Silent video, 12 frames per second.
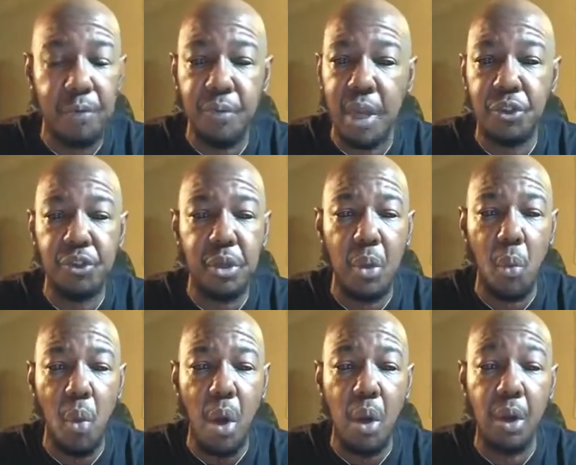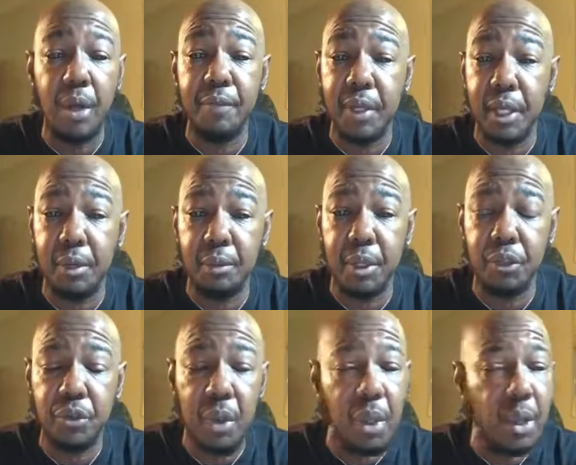If I see a wall of
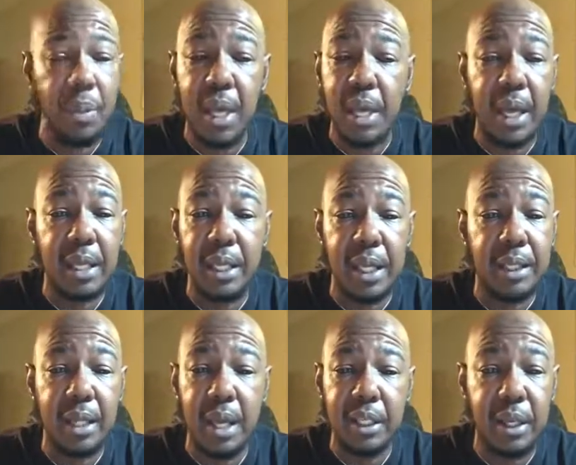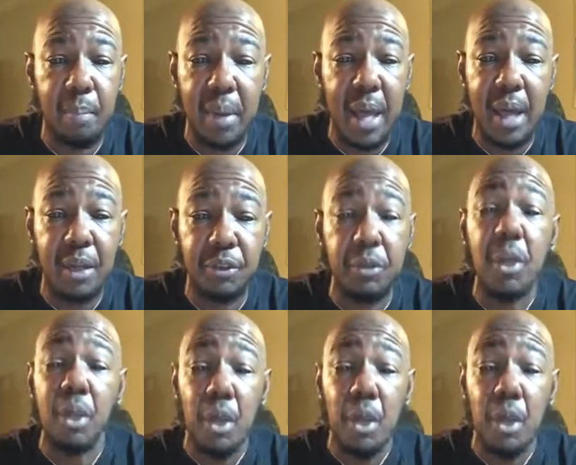ignorance that I cannot get past,